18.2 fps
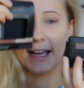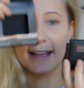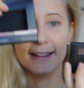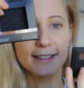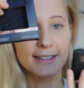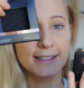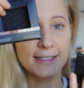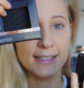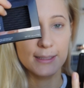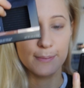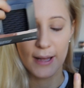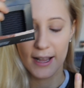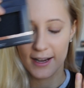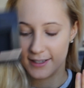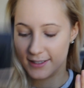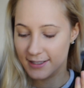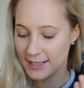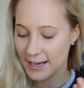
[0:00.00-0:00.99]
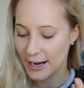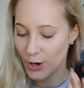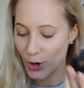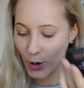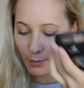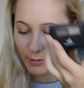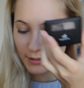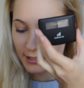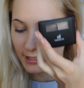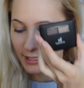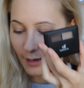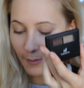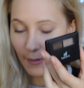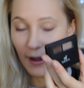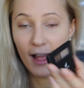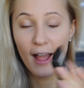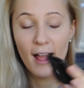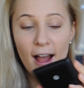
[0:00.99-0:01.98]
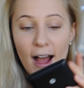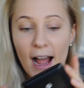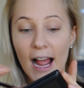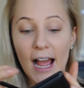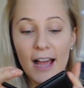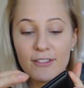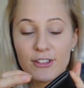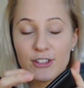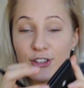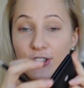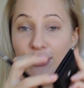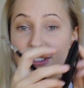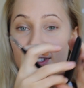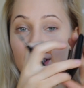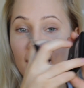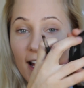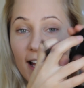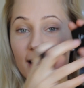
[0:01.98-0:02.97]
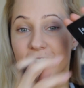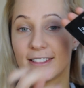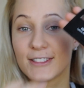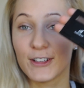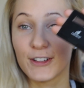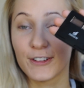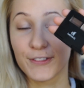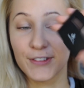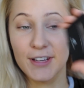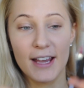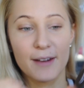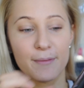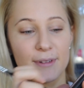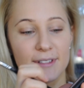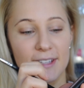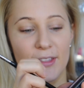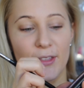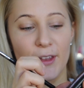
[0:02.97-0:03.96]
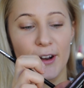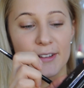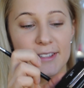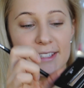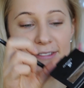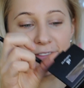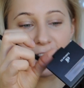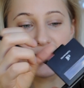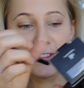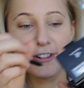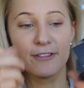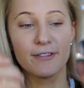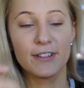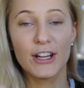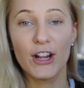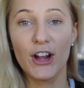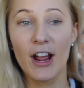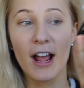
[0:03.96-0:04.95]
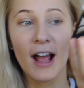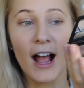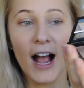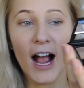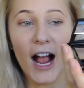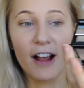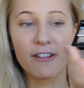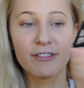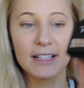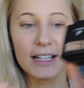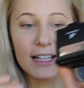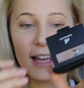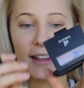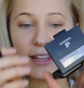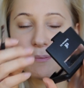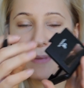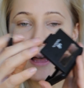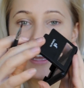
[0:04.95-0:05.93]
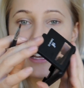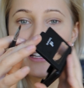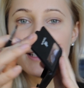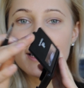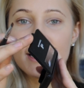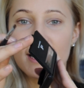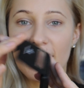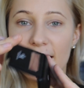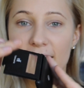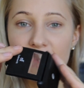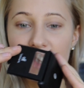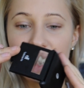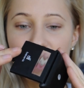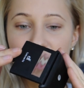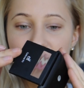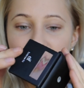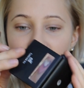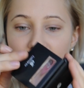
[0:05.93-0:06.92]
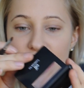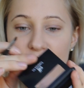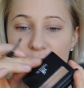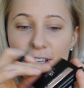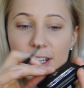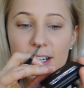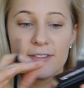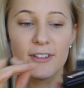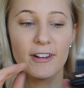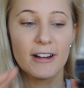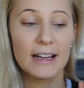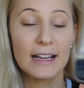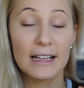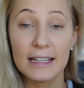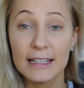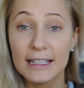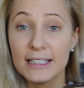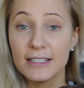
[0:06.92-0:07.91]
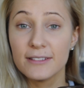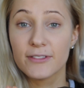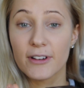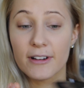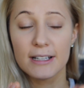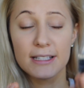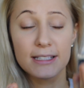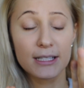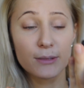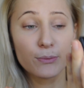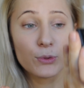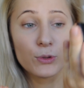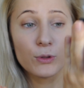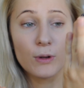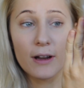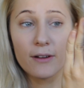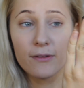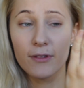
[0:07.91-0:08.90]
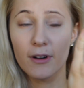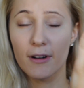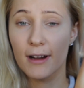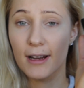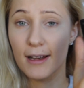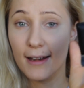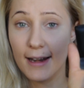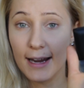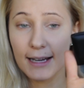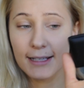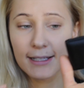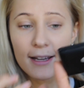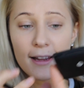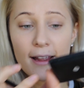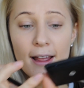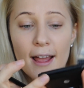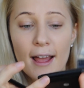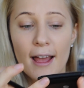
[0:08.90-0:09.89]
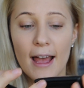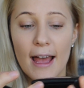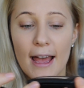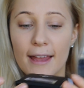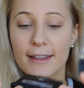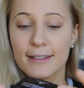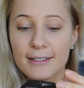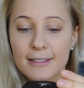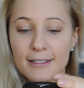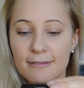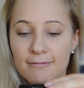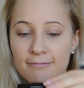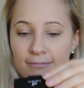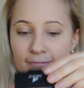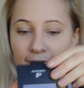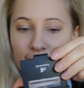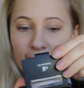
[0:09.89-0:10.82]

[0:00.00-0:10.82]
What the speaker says: colour light. This is the packaging. I opened it up. I haven't used it as of yet because I thought I'd save it for a video. I really like the packaging. I think it's very sturdy, very clean, very simple and very neat, and